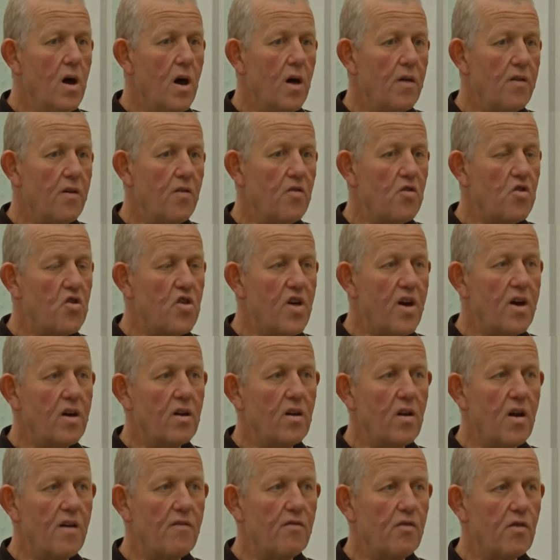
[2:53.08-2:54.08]
And then the
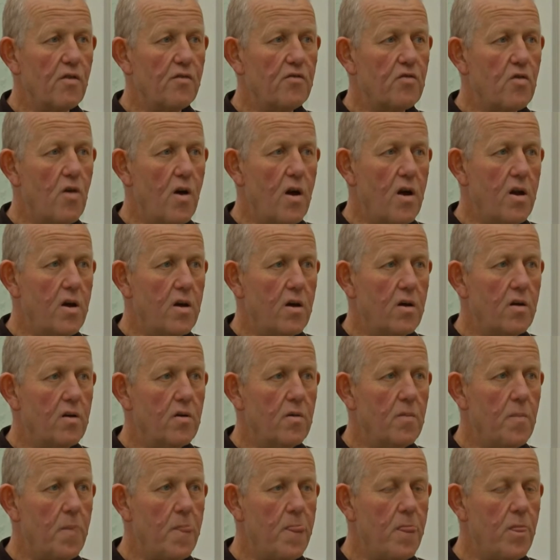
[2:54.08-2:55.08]
second level of training
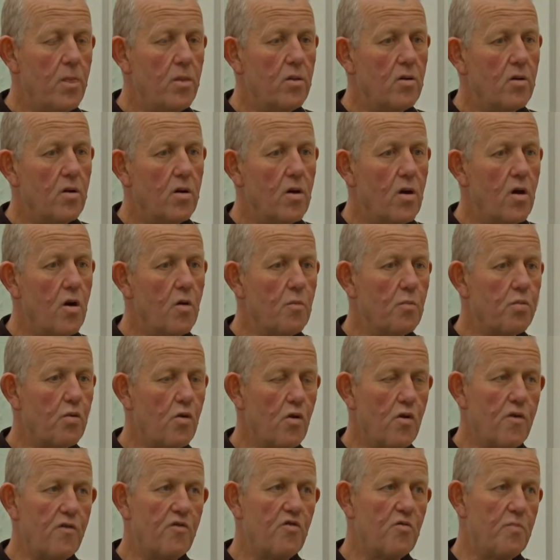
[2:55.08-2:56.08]

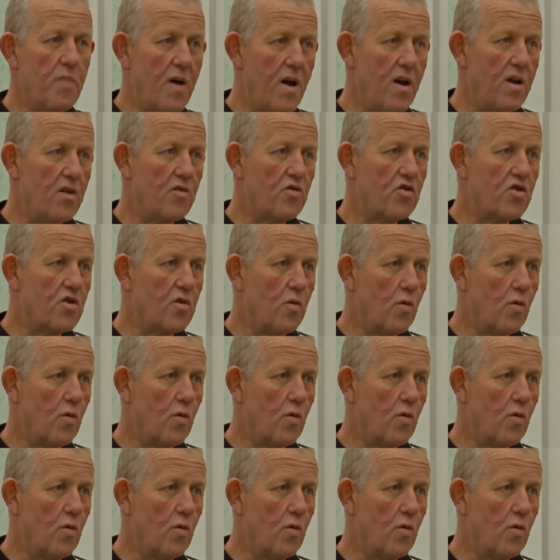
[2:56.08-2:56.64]
improves balance,